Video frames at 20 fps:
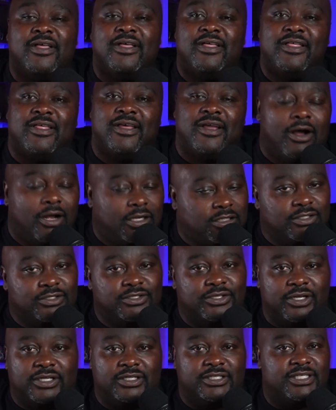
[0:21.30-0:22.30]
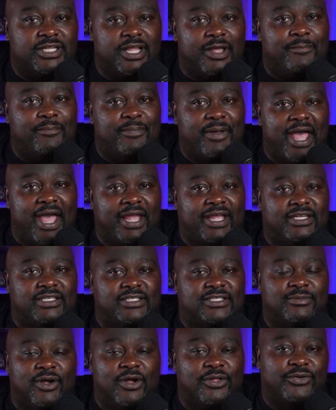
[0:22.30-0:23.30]
They also took a step back in
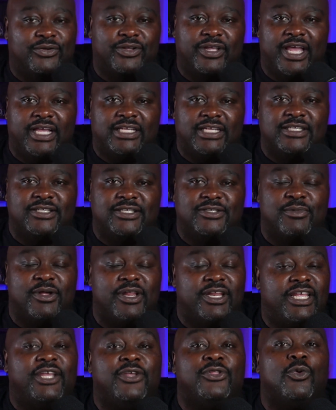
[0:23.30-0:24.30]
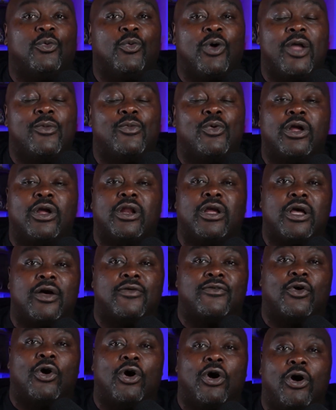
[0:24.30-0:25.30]
some other cases. But either way, we're going to
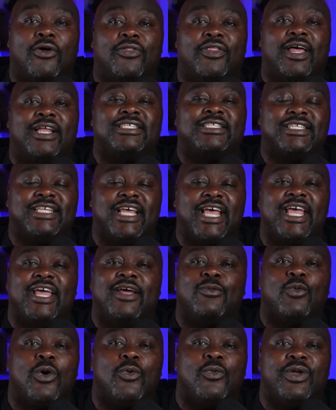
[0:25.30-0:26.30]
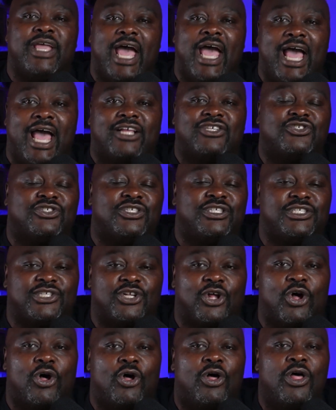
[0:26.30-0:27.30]
cover all that today and what we actually
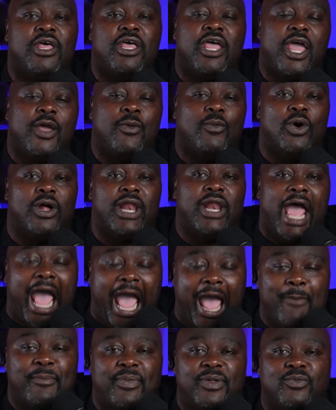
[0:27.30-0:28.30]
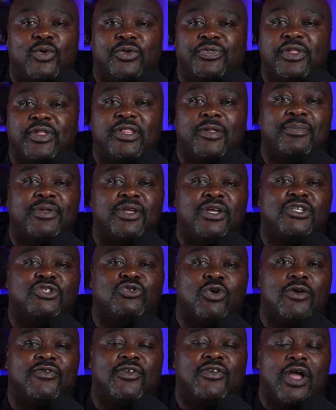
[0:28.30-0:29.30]
saw and what happened within the Big
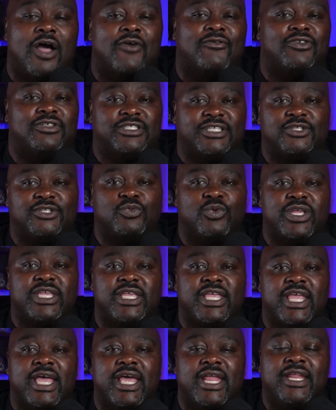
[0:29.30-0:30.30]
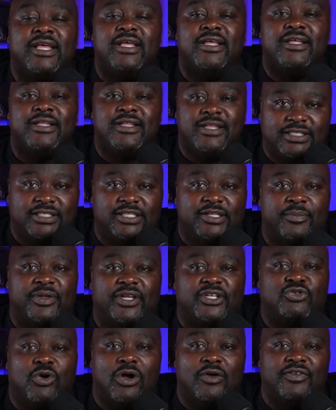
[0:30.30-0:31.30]
12 conference this weekend. This is the
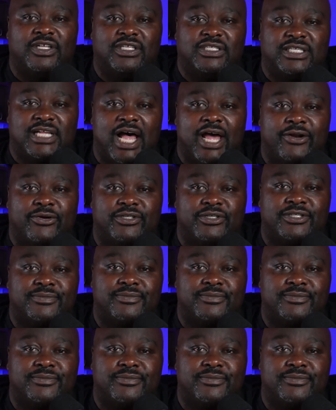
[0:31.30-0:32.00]
Big 12 Insiders.